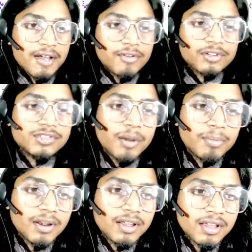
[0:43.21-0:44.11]
For
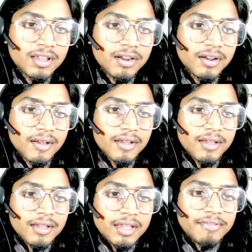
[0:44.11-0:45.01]
example, here
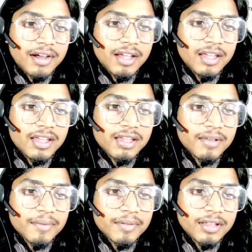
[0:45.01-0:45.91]
if I
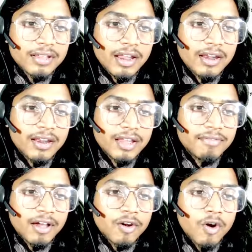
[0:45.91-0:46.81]

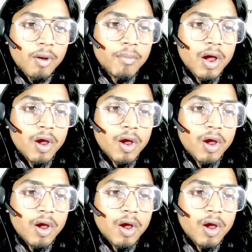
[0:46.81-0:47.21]
rob